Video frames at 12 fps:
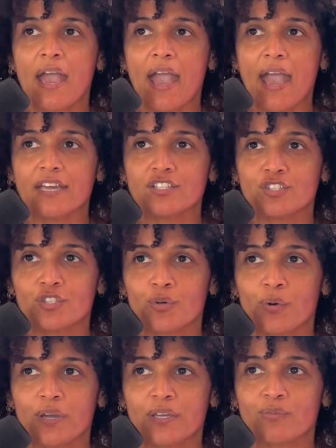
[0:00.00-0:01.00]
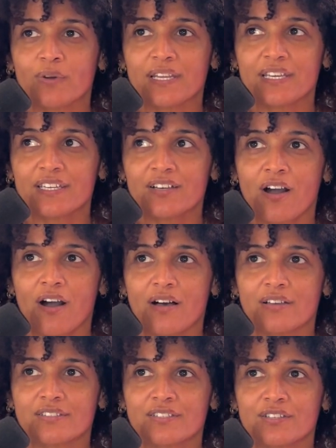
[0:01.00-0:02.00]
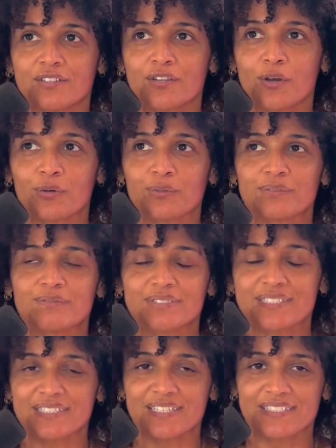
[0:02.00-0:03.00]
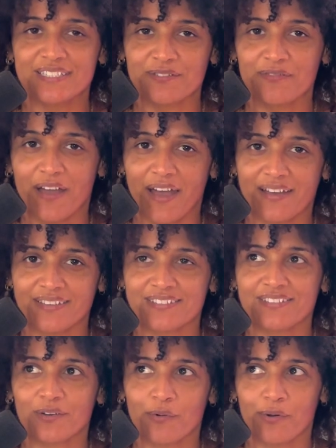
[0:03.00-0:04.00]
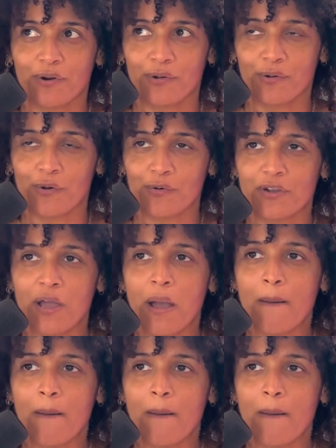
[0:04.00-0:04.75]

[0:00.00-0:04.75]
and doing what he calls no sissy fast, quote unquote,